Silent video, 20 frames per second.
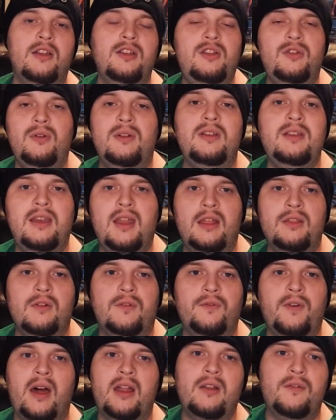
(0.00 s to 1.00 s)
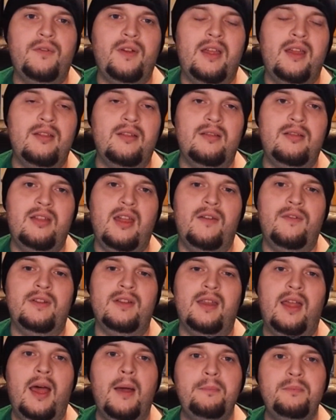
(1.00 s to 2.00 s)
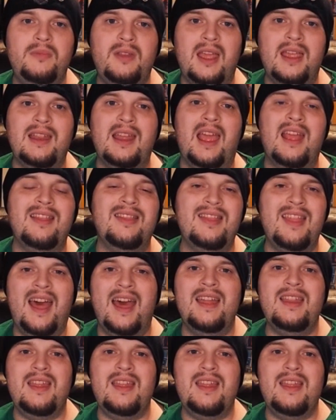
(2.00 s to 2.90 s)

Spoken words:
to another Final Fantasy VII update, and that